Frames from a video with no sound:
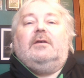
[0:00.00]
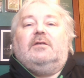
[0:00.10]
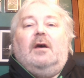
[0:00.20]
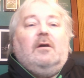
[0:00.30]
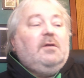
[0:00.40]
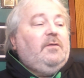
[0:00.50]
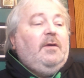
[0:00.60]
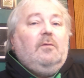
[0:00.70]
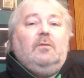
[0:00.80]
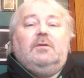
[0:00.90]

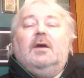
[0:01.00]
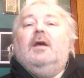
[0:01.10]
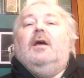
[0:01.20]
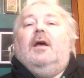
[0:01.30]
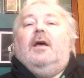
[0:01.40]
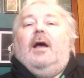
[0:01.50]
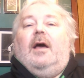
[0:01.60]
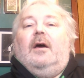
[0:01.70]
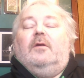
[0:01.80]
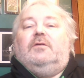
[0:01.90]
Sarsfield
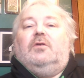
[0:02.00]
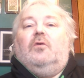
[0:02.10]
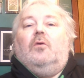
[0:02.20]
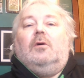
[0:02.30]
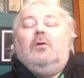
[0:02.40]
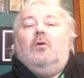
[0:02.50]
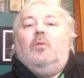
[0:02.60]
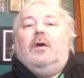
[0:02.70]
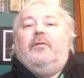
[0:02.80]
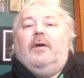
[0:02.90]
to go along
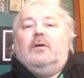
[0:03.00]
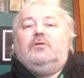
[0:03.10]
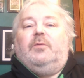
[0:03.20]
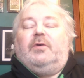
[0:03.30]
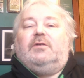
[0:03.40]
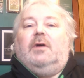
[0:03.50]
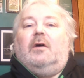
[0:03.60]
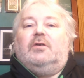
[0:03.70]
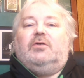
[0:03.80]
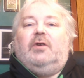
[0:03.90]
with their
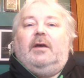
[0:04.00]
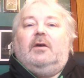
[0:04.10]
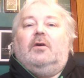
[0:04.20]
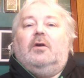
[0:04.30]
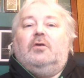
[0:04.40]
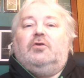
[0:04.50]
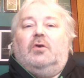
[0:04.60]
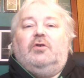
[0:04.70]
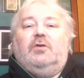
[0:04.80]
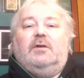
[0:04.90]
superstar striker
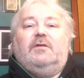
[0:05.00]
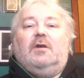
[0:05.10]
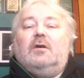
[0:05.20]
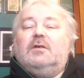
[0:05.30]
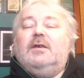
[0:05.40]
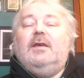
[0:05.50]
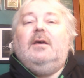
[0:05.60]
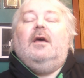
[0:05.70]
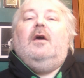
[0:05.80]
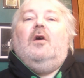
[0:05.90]
Joshua Zirkzee,
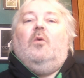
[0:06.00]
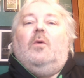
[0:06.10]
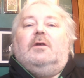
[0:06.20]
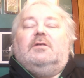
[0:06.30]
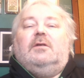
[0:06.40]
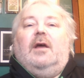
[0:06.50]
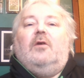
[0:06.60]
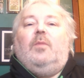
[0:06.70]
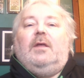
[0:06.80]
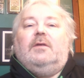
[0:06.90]
which now
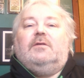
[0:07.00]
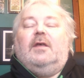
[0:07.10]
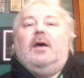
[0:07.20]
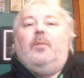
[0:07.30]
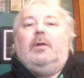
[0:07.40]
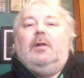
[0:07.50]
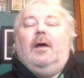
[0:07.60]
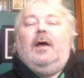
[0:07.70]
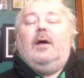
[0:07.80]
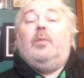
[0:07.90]
means that
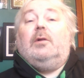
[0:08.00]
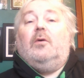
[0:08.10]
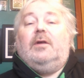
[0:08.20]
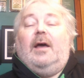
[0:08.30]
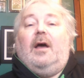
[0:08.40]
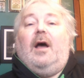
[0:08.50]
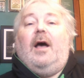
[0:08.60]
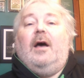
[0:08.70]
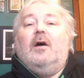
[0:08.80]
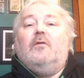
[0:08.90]
Bologna
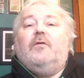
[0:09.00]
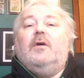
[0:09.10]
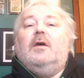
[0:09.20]
have